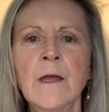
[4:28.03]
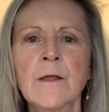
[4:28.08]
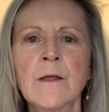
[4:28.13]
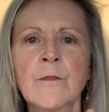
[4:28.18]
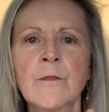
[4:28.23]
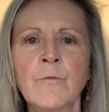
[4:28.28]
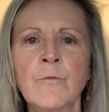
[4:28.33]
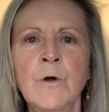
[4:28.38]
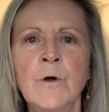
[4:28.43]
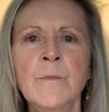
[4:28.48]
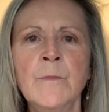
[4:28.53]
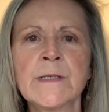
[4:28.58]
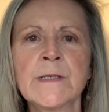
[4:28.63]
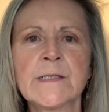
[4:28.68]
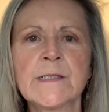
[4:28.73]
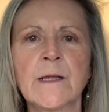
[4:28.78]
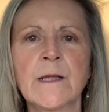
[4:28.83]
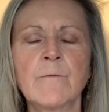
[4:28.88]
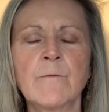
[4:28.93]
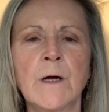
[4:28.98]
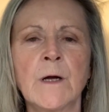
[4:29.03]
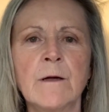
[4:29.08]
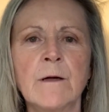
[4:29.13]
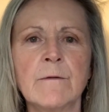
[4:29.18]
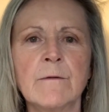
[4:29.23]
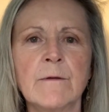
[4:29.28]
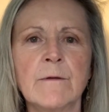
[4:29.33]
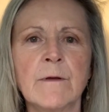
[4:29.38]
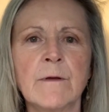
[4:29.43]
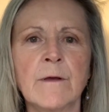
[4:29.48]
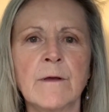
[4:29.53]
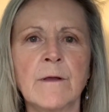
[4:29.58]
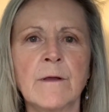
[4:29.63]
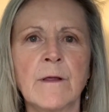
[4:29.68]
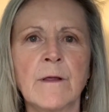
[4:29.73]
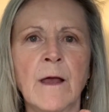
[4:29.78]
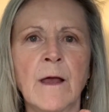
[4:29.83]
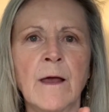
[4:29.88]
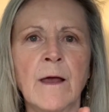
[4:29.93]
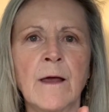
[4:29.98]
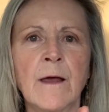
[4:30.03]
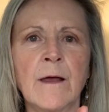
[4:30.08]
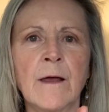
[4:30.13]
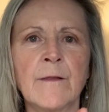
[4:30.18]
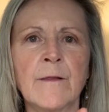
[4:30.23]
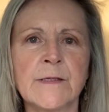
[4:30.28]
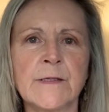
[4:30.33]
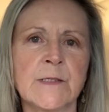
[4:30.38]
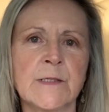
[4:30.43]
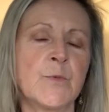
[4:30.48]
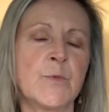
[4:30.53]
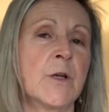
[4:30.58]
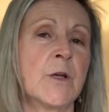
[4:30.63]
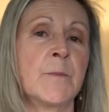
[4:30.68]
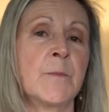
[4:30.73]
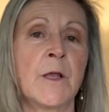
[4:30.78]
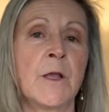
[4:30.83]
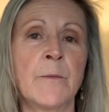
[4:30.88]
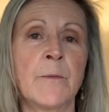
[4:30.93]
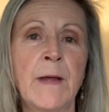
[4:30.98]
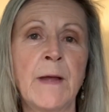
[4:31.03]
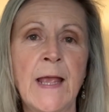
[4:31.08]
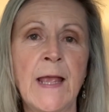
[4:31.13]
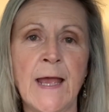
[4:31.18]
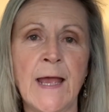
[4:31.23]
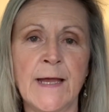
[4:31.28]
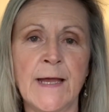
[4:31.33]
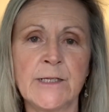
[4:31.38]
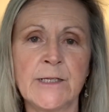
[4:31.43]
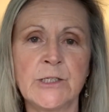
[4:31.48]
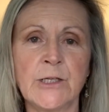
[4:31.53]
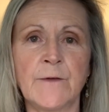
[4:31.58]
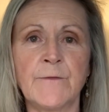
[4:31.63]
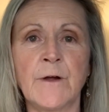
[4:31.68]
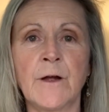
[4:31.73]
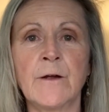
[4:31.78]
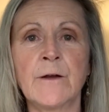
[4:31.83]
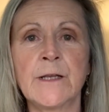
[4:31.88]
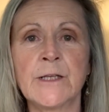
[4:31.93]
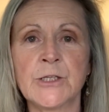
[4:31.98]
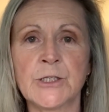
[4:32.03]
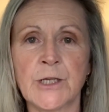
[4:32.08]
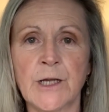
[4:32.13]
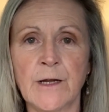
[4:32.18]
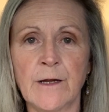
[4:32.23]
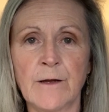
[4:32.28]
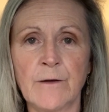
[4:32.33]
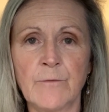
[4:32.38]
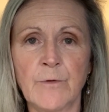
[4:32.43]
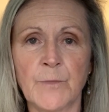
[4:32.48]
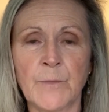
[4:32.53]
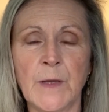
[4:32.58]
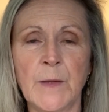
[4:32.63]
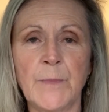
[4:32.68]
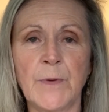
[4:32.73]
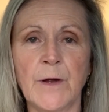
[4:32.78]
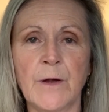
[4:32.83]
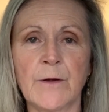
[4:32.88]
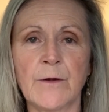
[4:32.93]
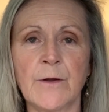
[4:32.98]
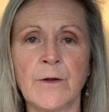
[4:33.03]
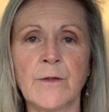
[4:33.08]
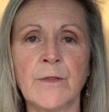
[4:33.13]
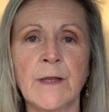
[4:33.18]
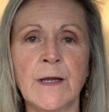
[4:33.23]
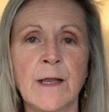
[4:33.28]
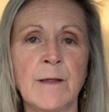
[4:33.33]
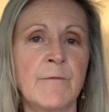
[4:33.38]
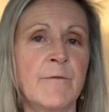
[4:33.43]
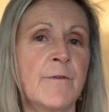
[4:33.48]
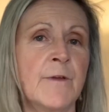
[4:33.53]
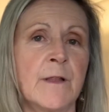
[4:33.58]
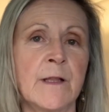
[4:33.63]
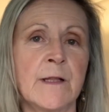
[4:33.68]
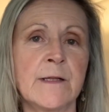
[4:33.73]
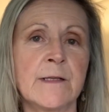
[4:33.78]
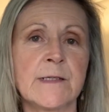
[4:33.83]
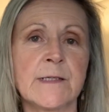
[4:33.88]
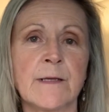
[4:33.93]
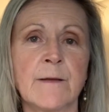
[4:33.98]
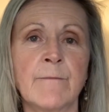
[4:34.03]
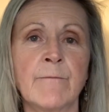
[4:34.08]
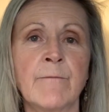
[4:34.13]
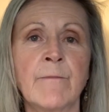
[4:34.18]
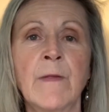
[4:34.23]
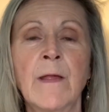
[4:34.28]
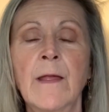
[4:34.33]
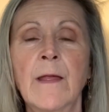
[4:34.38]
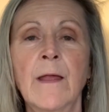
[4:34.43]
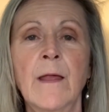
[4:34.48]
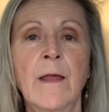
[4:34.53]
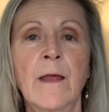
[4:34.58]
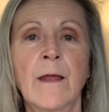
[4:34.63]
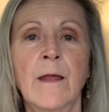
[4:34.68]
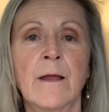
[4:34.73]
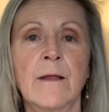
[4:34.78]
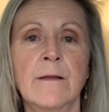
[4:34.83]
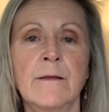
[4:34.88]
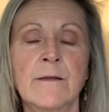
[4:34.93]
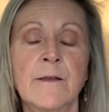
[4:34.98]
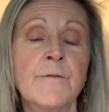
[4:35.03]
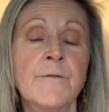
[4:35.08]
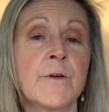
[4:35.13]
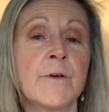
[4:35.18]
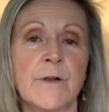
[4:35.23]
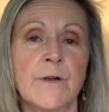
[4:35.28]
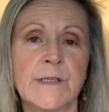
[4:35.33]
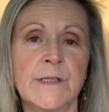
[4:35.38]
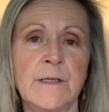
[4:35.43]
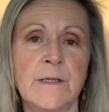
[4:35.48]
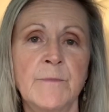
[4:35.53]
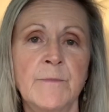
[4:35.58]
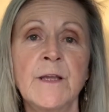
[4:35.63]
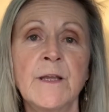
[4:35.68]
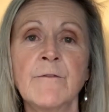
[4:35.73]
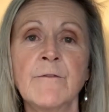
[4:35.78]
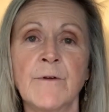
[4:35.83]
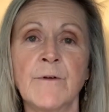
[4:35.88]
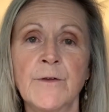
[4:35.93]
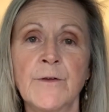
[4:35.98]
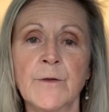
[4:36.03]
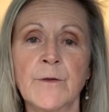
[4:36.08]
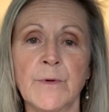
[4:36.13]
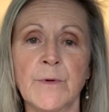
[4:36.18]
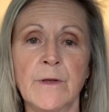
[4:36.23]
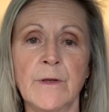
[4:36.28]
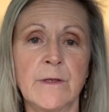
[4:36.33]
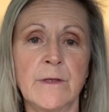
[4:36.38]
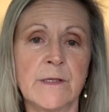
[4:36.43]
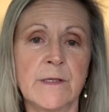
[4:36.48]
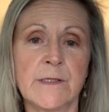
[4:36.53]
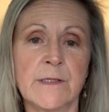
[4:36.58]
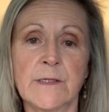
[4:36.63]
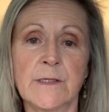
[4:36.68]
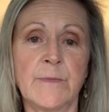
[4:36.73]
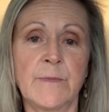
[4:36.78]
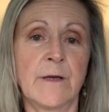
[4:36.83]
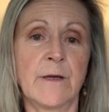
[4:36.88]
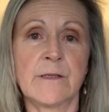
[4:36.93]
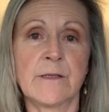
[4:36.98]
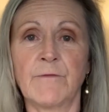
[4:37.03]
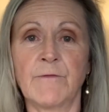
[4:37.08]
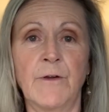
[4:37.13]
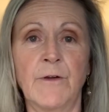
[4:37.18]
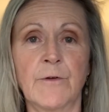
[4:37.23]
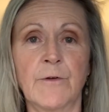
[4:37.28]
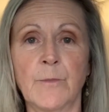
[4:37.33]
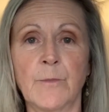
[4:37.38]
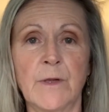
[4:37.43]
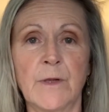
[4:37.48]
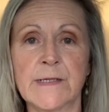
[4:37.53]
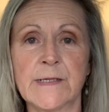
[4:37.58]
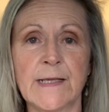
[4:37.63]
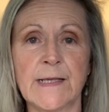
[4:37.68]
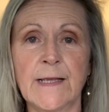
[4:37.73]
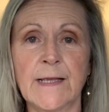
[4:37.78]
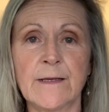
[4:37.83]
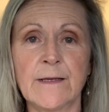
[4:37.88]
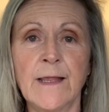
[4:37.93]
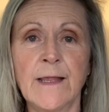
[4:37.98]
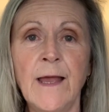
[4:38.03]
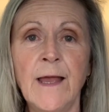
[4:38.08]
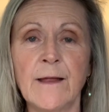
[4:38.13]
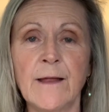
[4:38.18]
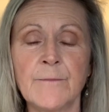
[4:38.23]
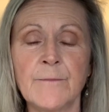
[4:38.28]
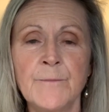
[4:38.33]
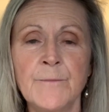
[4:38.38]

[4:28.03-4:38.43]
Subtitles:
The woman said, well, this is putting me on my edge. I've already shared with my partner that I'm feeling some difficulty being vulnerable, and this is about as vulnerable as I could get.